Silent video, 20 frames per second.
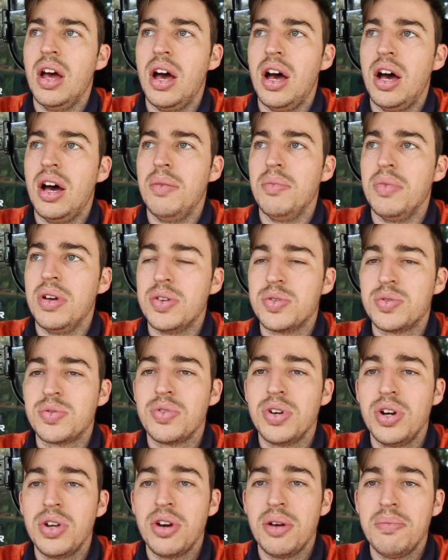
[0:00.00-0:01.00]
It's
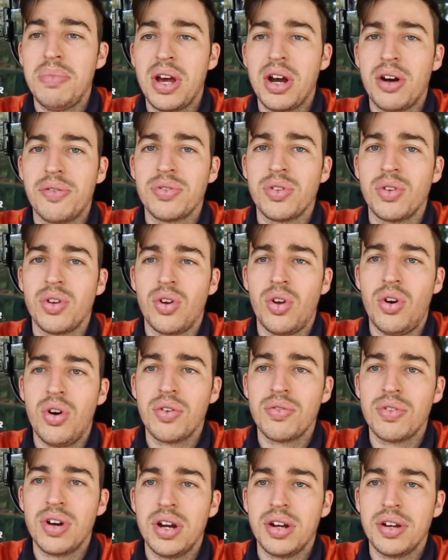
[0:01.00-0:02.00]
really going to pay off in the
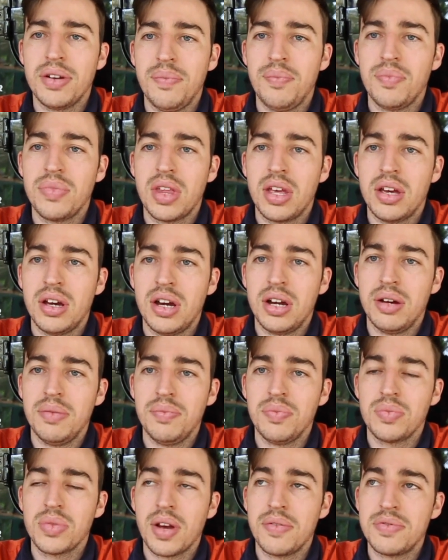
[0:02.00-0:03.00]
long run.
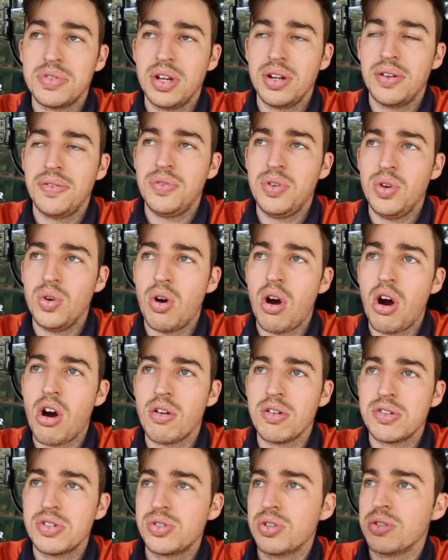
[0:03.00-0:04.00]
I've seen a few
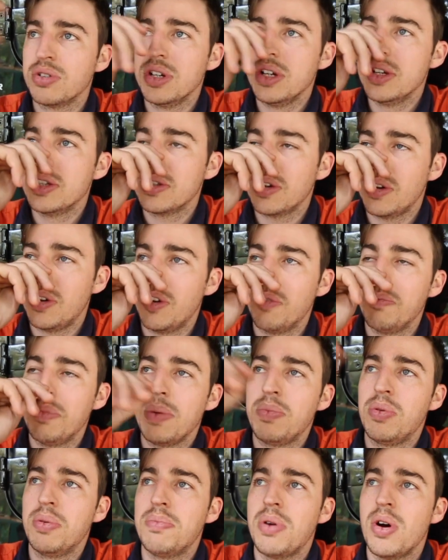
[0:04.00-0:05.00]
horror stories of
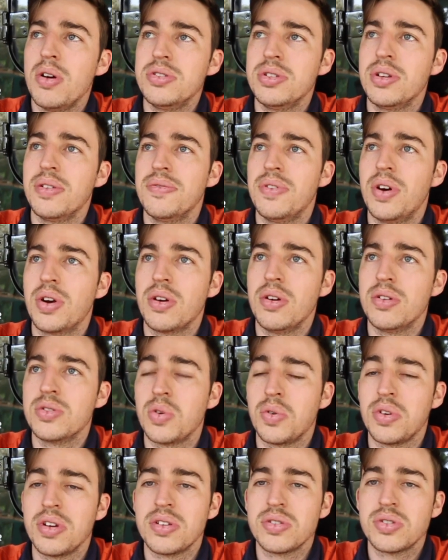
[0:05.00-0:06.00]
people posting photos
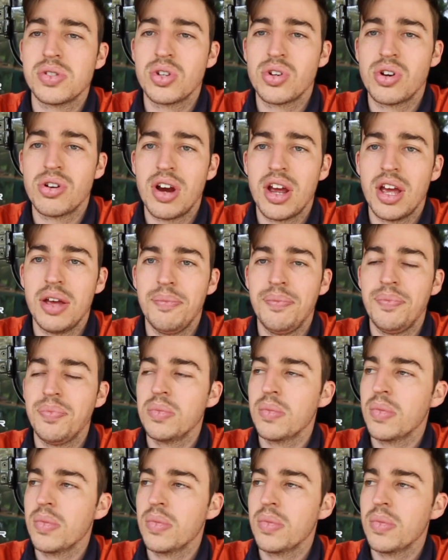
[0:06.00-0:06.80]
on Instagram